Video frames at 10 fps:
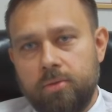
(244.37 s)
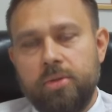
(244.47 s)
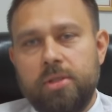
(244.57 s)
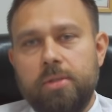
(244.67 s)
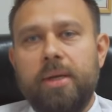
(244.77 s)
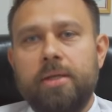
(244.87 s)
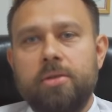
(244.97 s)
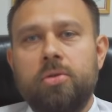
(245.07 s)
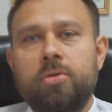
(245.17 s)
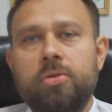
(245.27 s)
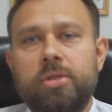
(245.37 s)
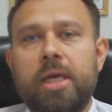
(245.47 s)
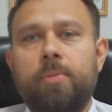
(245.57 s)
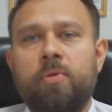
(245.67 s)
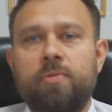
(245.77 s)
No, it depends on
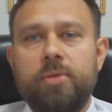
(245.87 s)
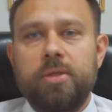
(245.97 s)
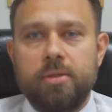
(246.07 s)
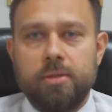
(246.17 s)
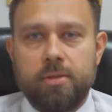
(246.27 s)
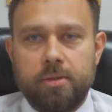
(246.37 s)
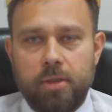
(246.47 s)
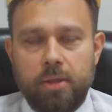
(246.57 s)
type of business